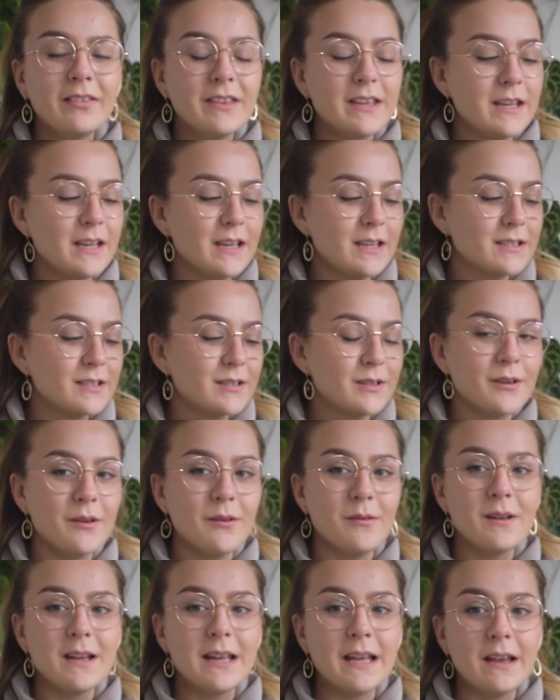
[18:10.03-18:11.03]
these
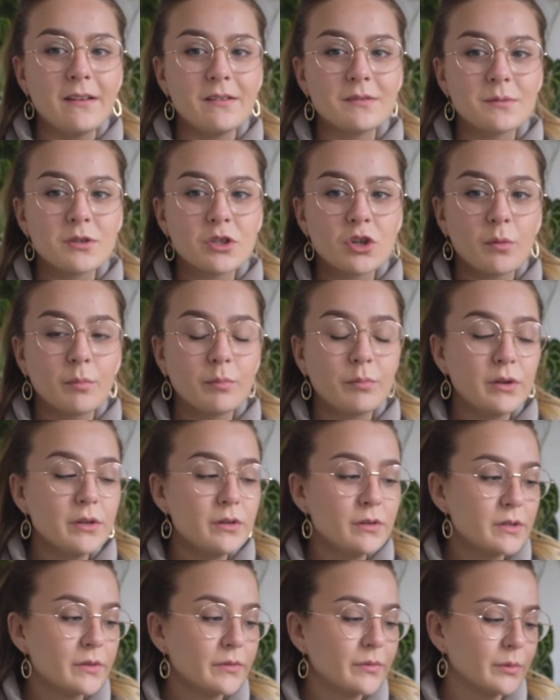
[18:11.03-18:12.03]
2 leaves, which are
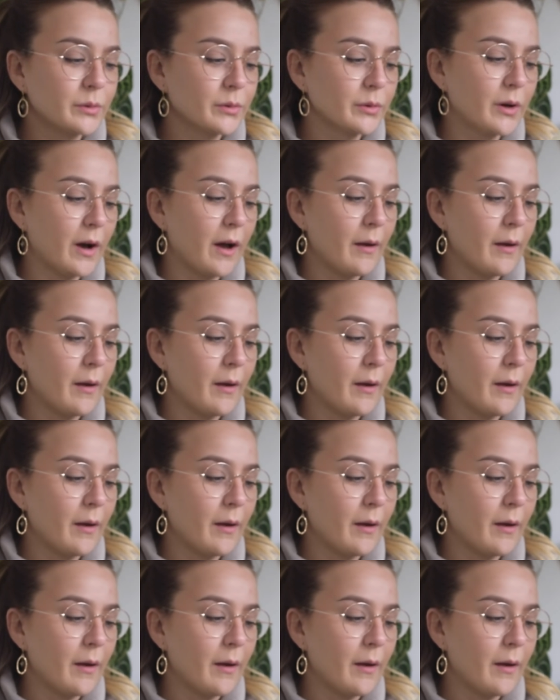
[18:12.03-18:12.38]
beautiful.